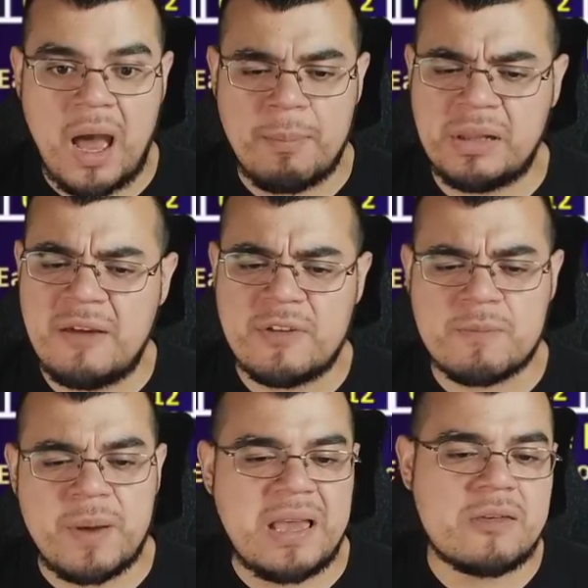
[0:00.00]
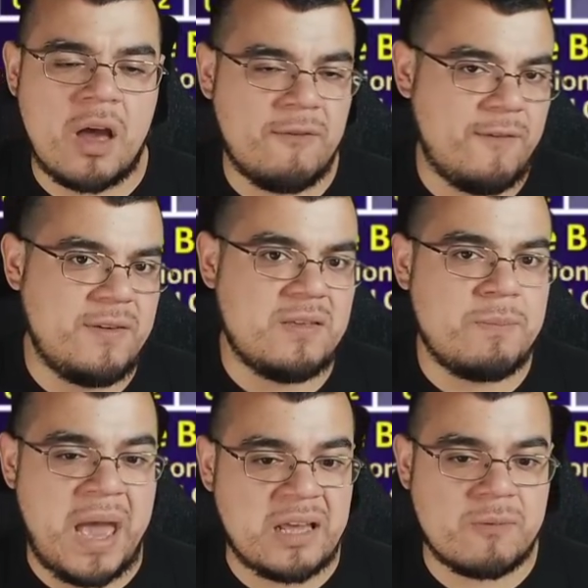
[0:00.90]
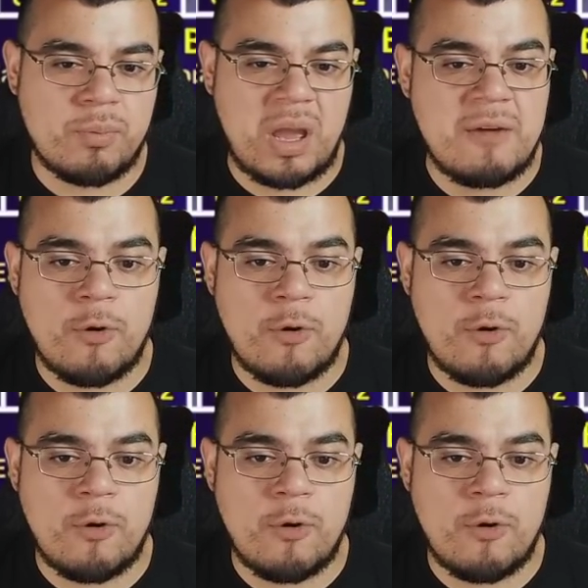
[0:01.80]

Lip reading: believe it's based off of his max brave,